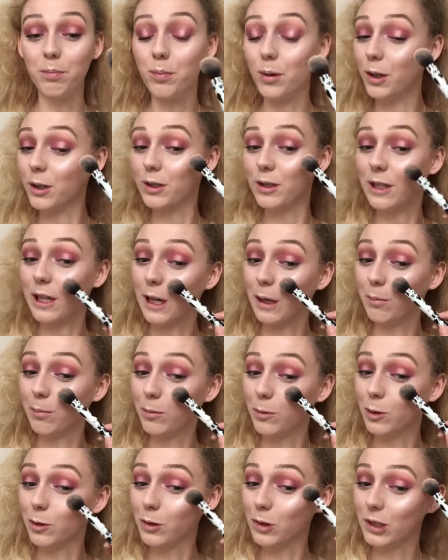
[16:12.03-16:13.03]
but
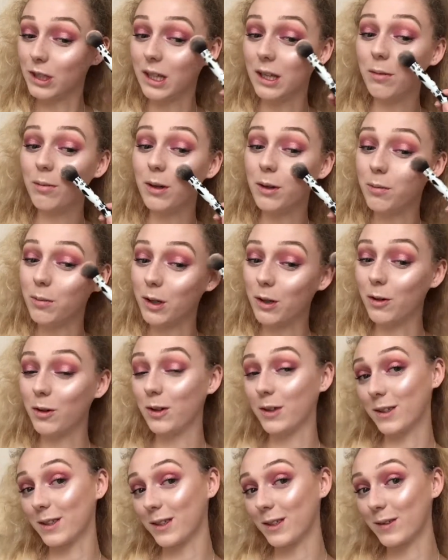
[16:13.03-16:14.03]
I'm going to keep it
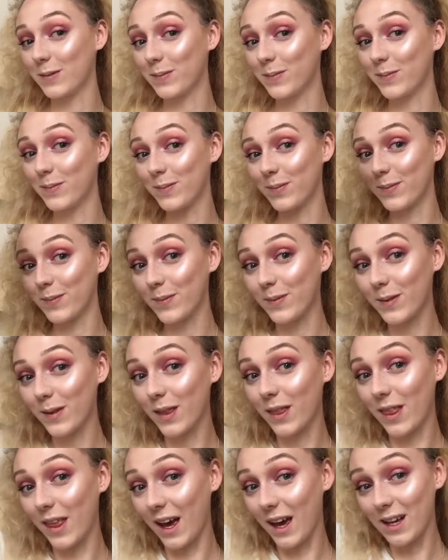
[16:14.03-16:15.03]
because
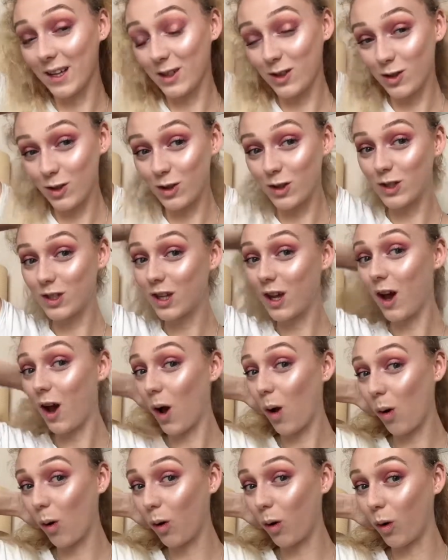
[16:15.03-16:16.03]
that is just,
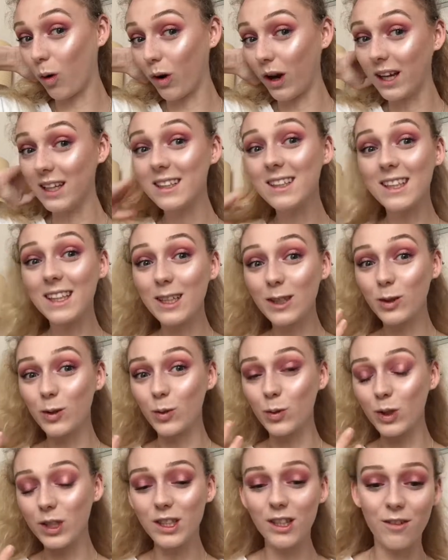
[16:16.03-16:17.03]
it's like
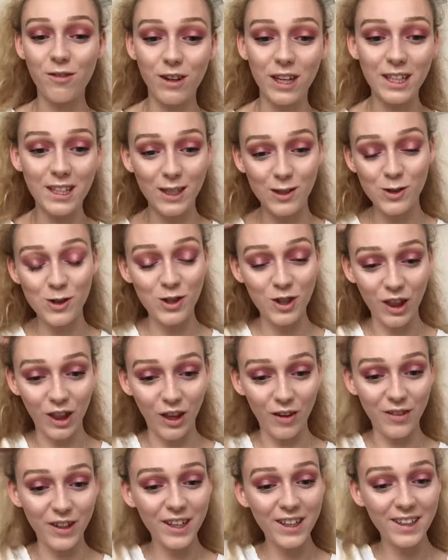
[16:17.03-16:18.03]
so in your face. I just
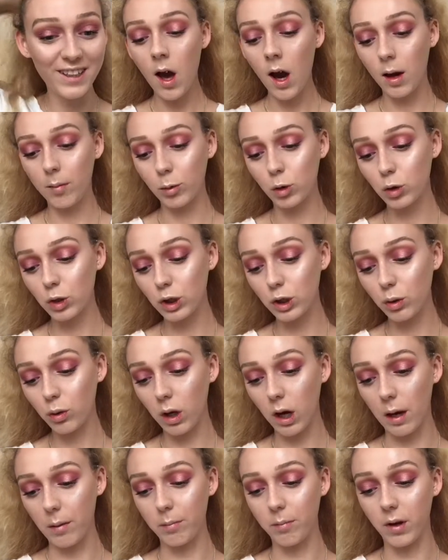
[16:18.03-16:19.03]
love it. I'm going to
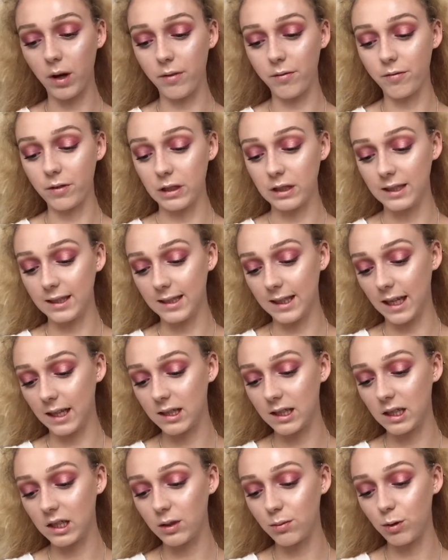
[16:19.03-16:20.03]
go in with
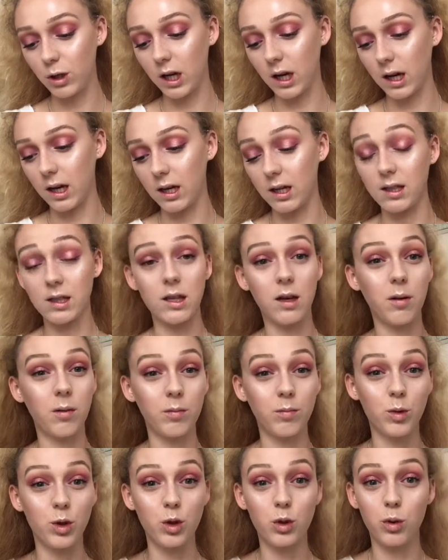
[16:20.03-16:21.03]
setting spray, and
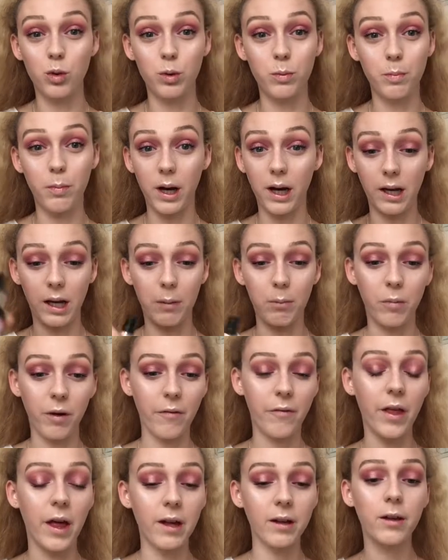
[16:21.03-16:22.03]
I'm just going back in
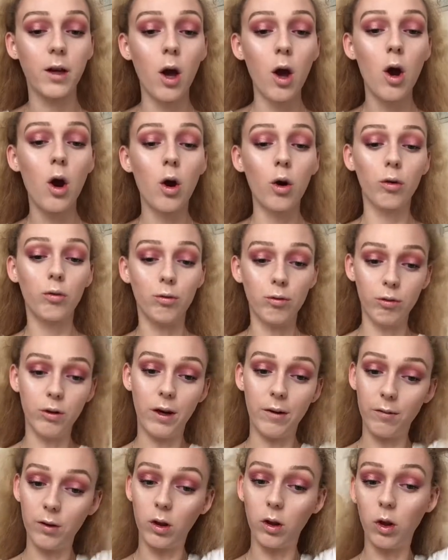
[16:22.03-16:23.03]
with that
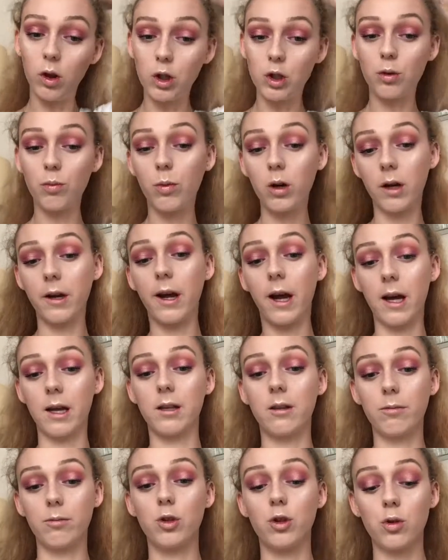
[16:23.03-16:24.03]
Revolution one,
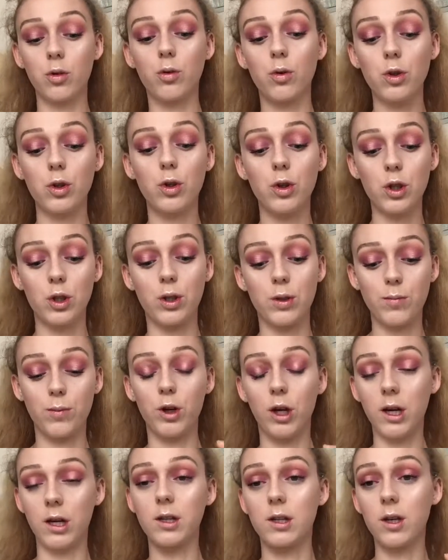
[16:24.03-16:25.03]
and I'm just going to
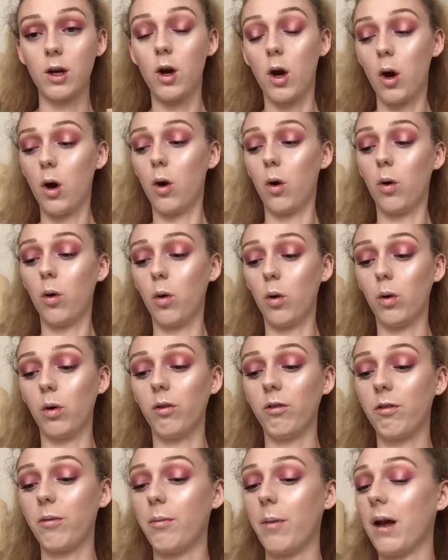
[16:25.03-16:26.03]
spray it
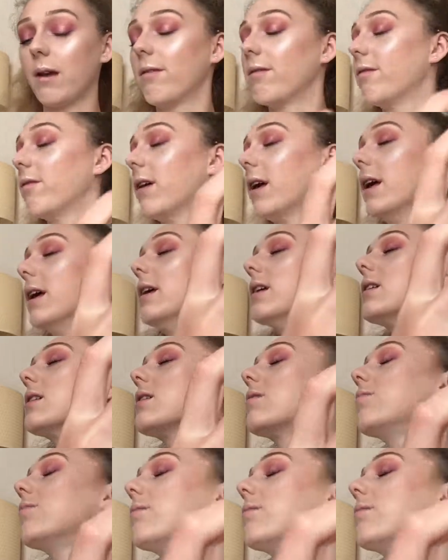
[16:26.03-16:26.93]
all over my face.